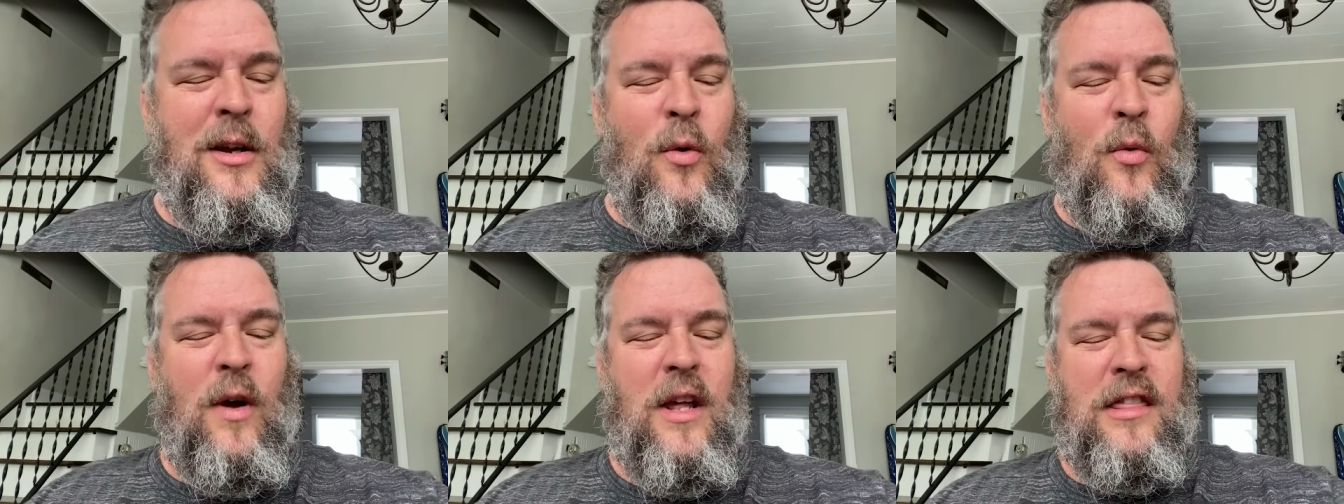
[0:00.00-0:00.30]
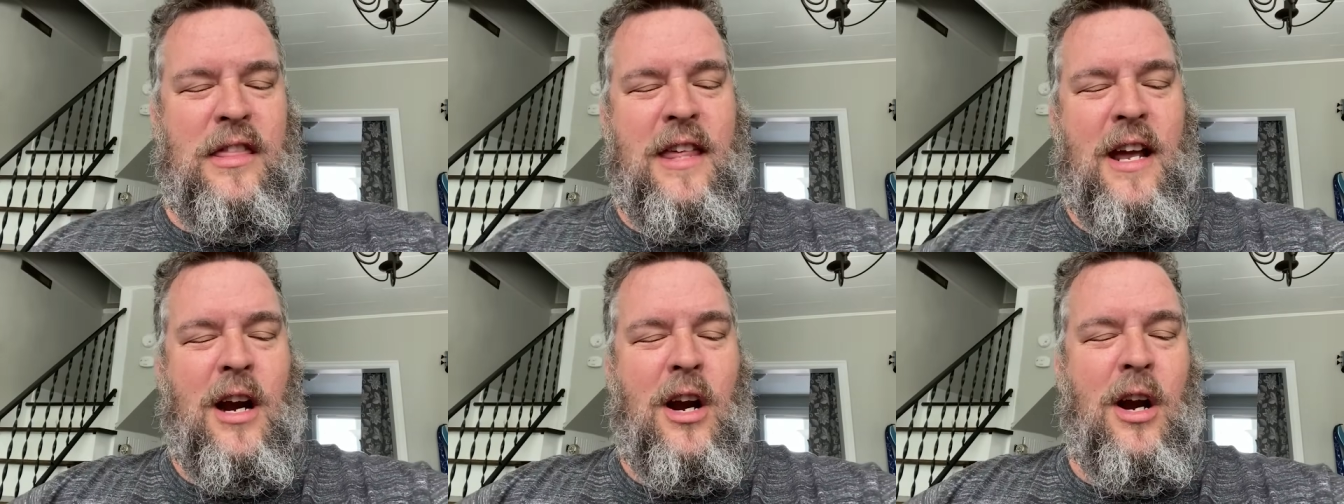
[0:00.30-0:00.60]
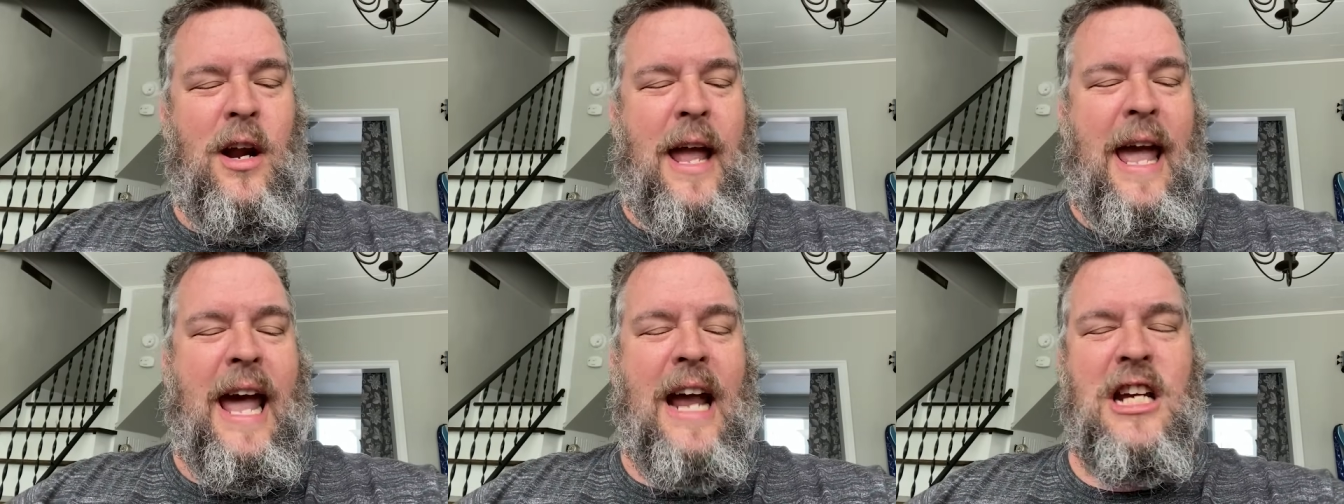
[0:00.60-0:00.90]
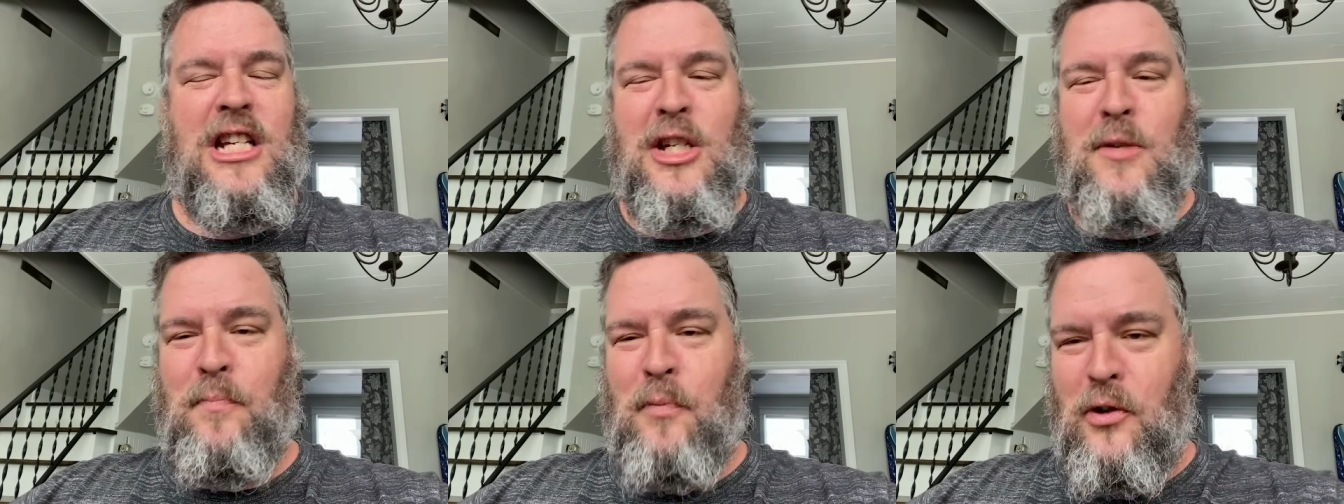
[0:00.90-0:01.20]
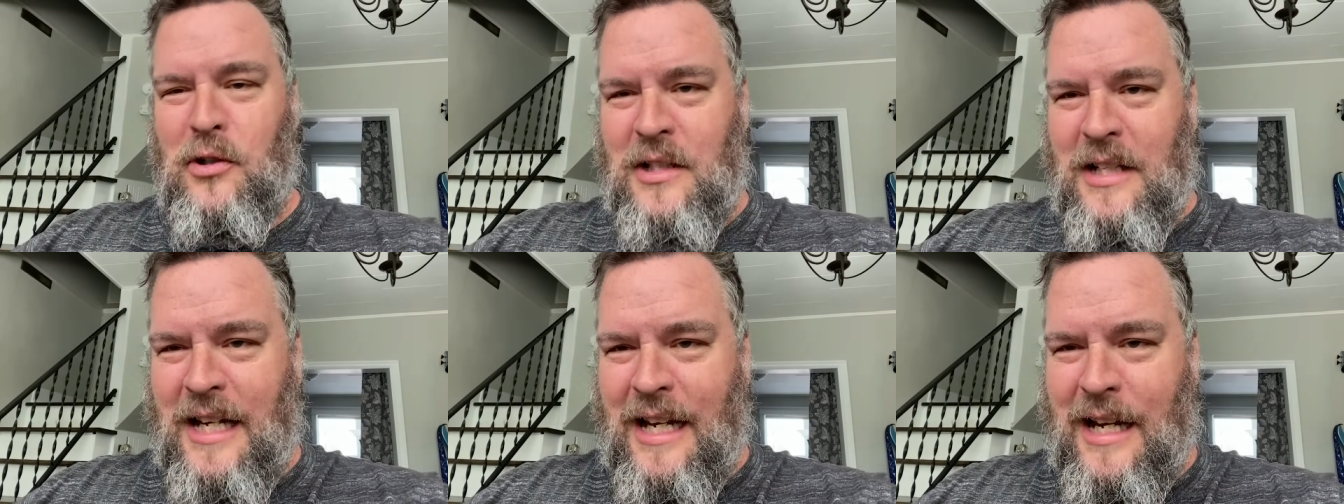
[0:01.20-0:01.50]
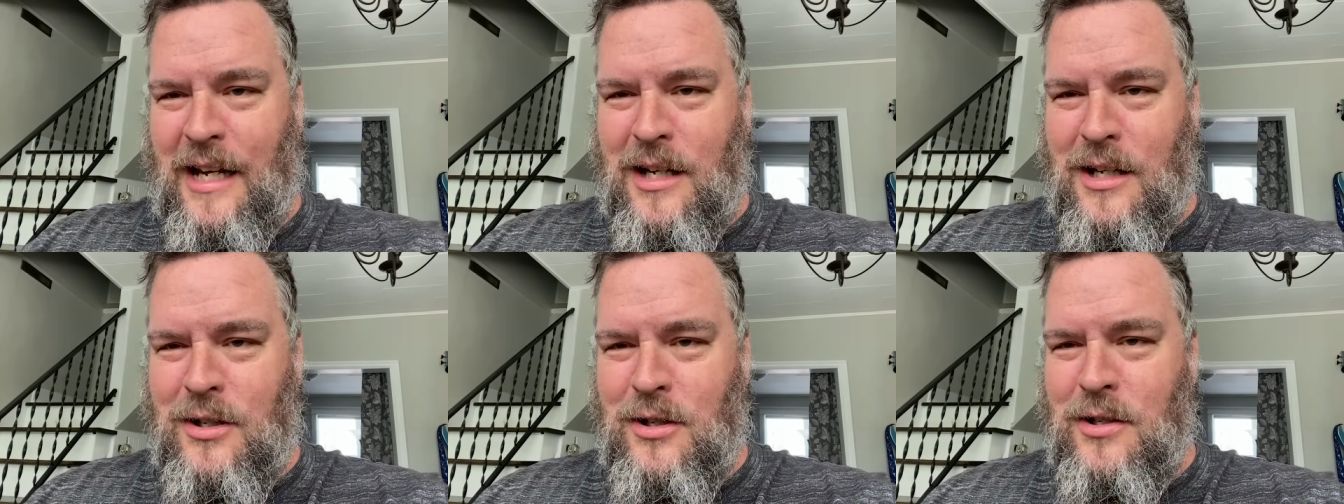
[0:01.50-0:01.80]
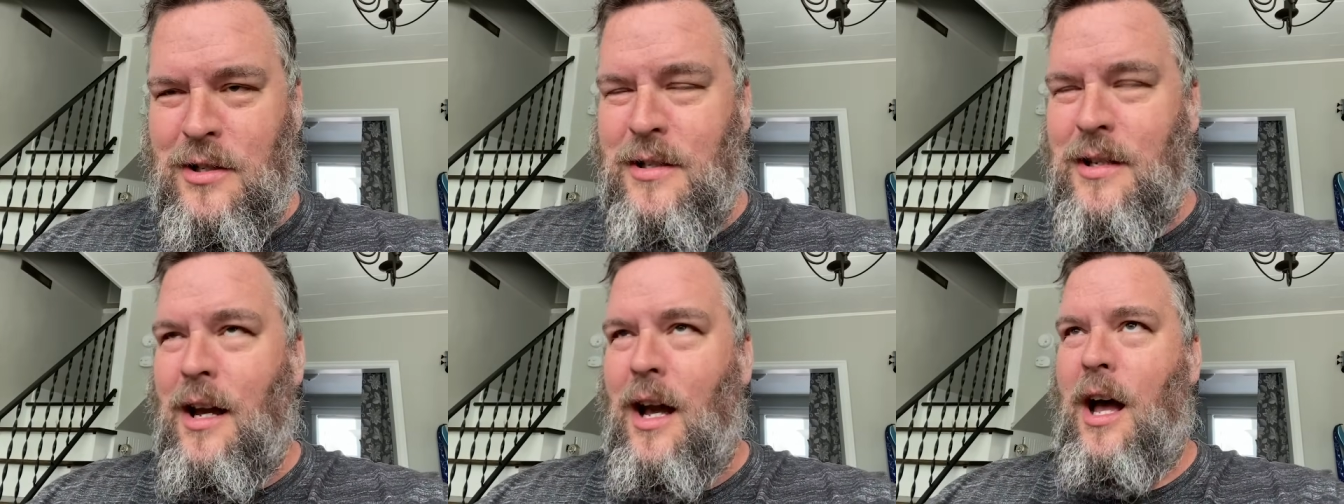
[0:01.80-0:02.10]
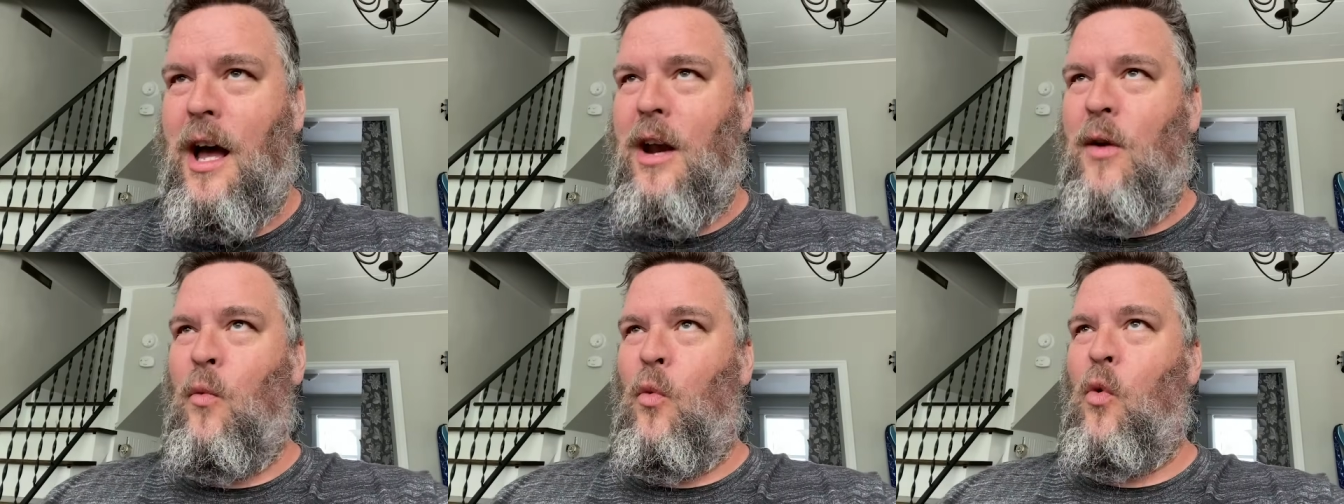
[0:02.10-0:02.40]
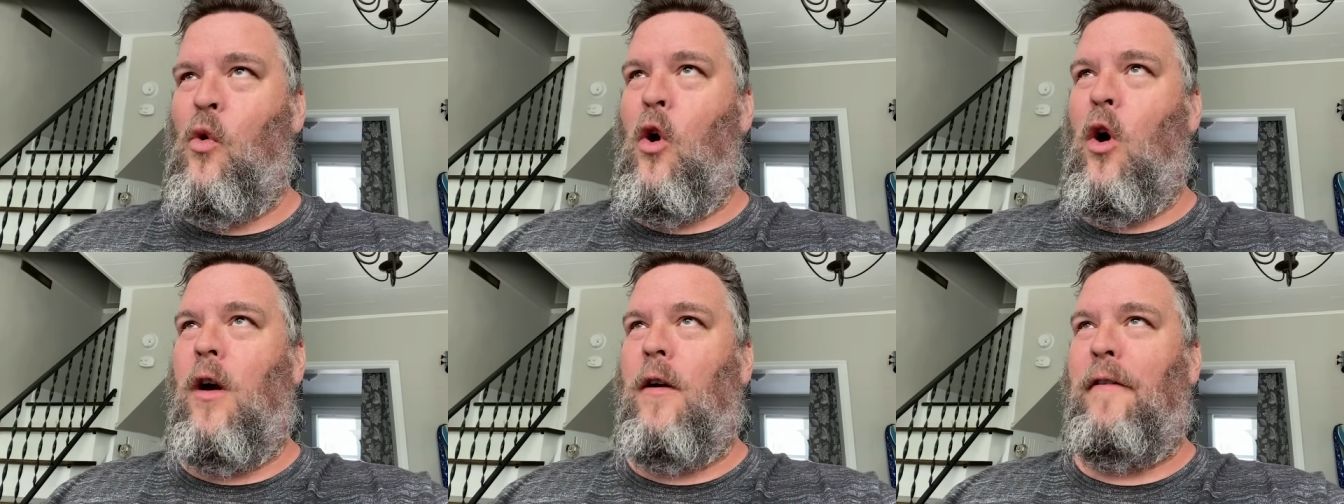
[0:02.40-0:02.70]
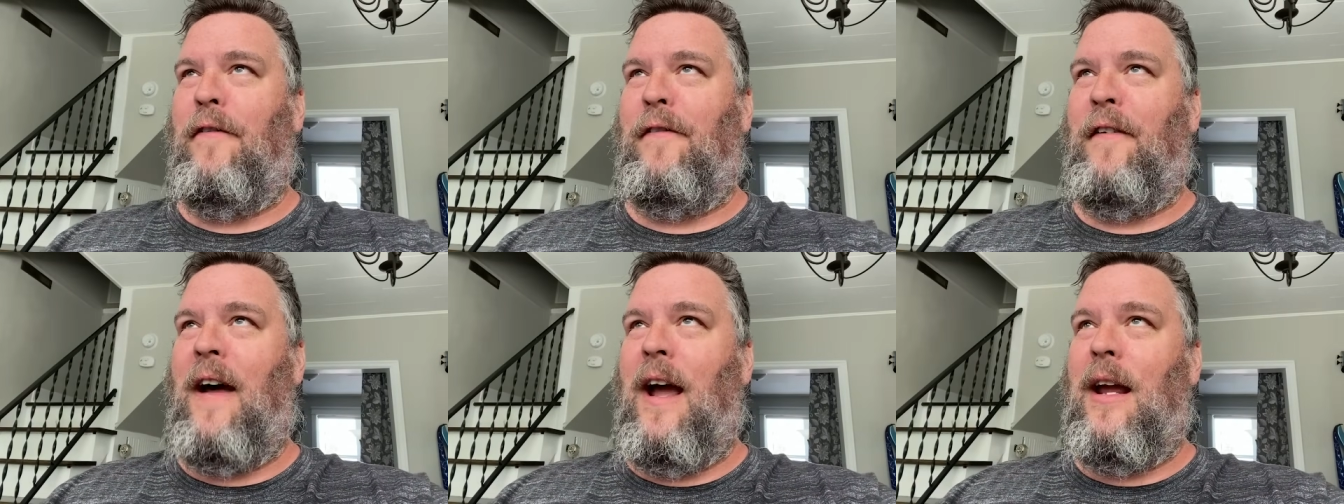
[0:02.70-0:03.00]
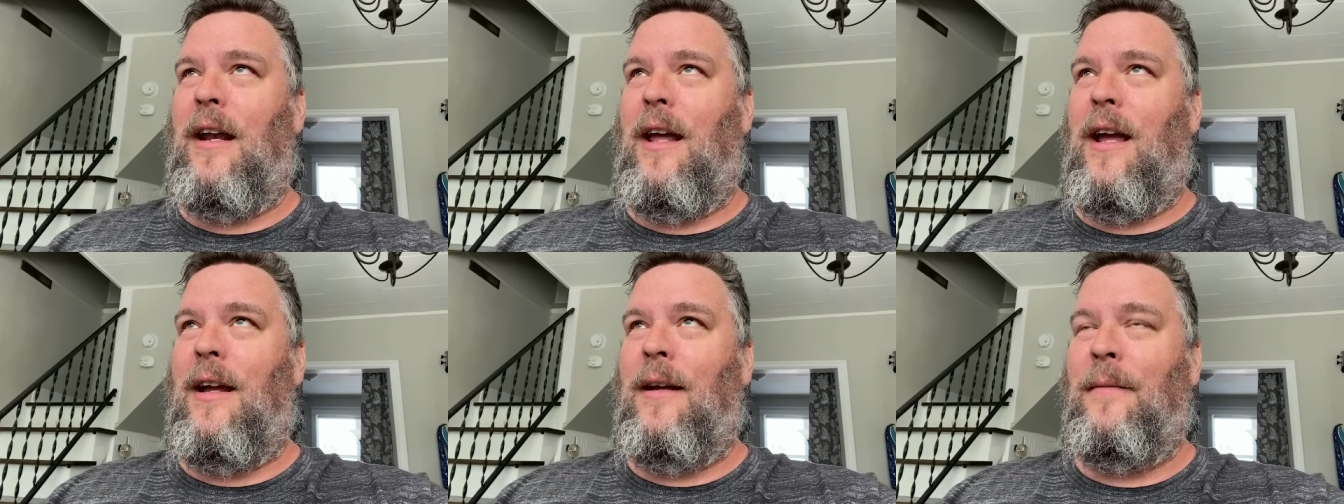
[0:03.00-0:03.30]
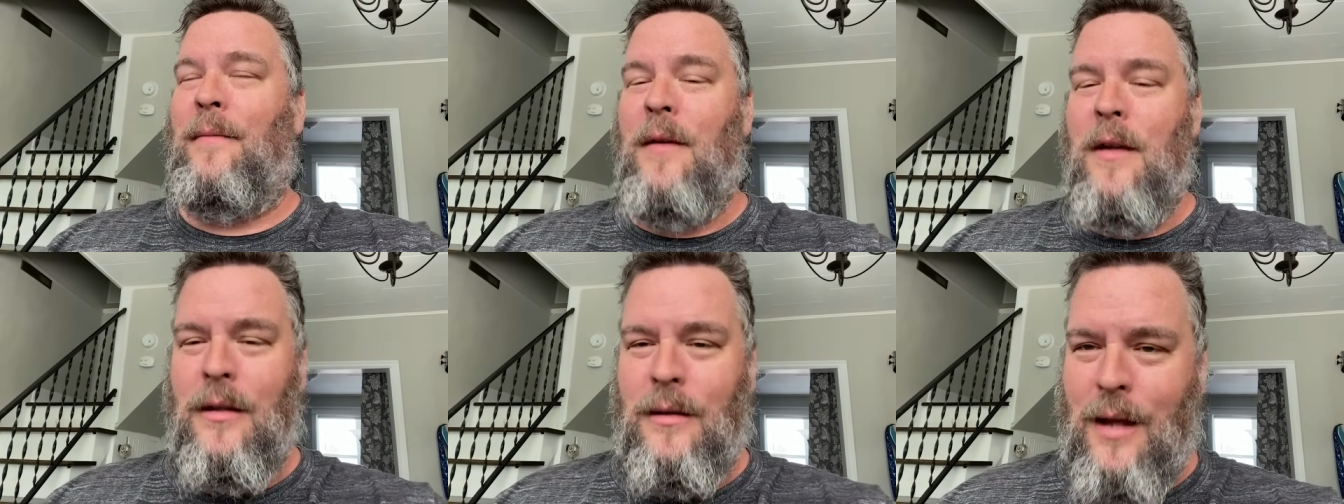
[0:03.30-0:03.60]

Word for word: with their expertise on war fighting.